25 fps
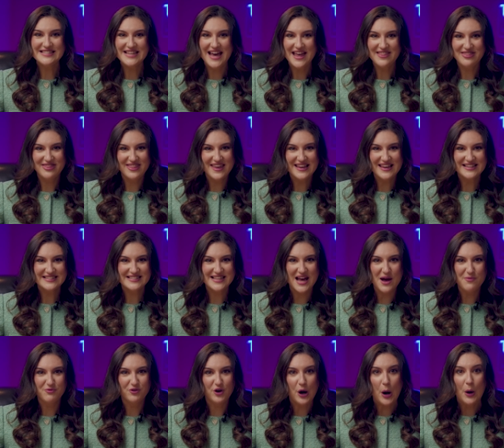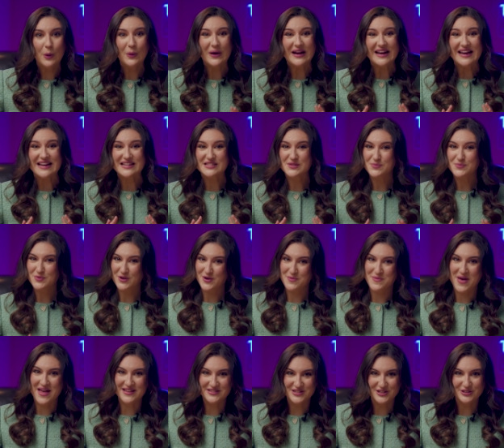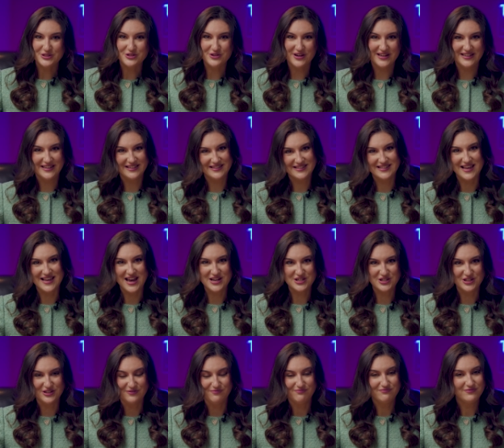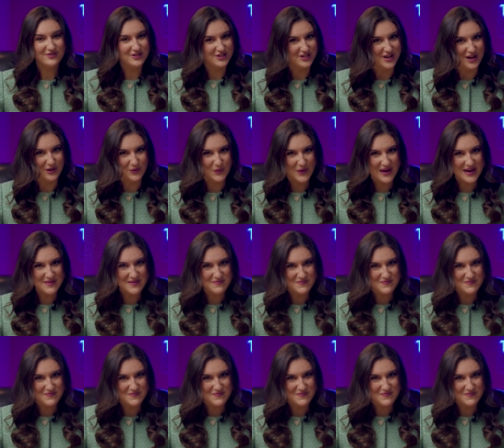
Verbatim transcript: set things up for our experimental trading session, shall we?